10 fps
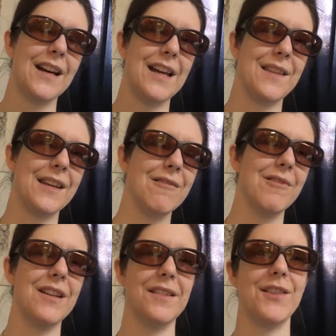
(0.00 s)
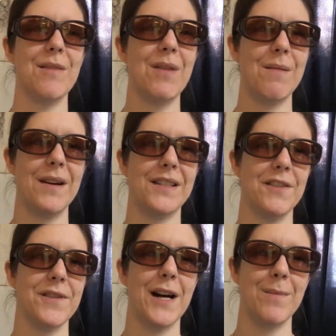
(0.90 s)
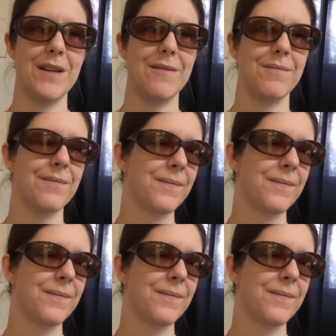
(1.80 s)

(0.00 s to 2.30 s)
I think it was, and so I bought myself a copy.